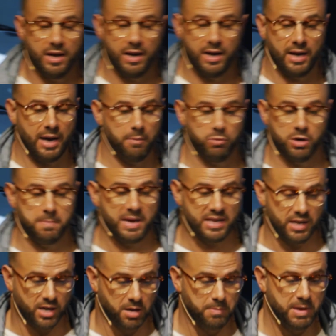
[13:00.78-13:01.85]
I'm gonna
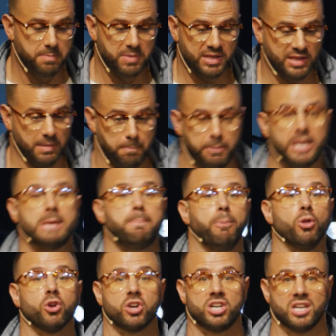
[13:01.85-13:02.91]
make a commitment that
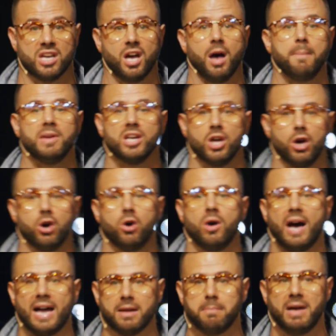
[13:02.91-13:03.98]
people are gonna come and go
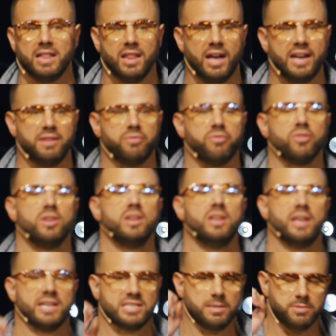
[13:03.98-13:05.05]
out of my life
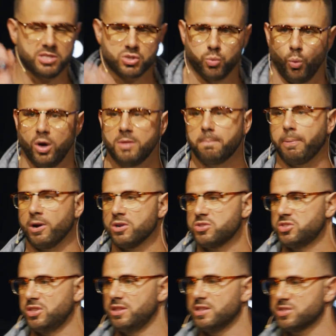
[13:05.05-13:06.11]
except this one
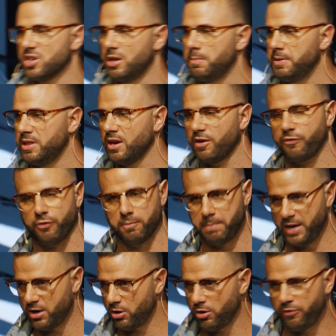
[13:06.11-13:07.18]
person that's gonna be there for
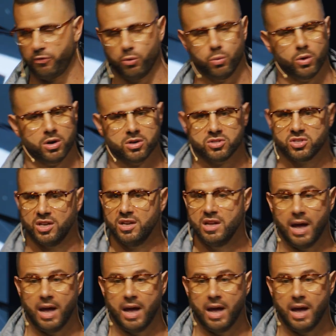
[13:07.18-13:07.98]
better or for worse.